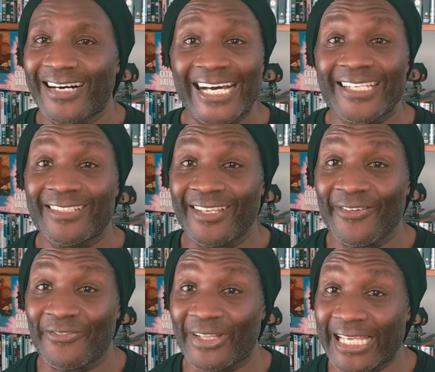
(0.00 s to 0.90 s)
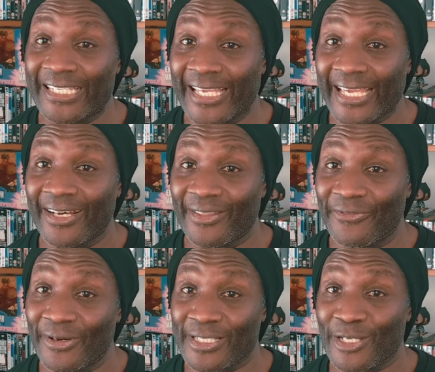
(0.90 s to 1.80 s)
I didn't love Gladiator the
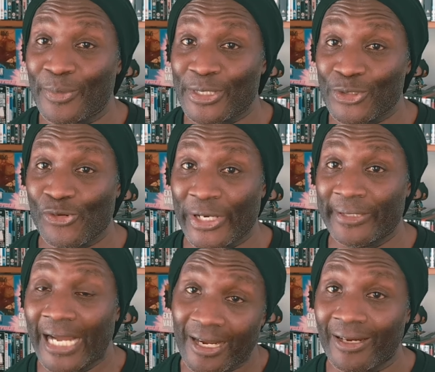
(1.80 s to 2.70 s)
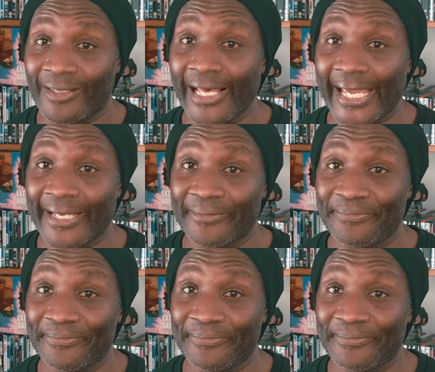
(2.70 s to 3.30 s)
first time I saw it, I can't lie.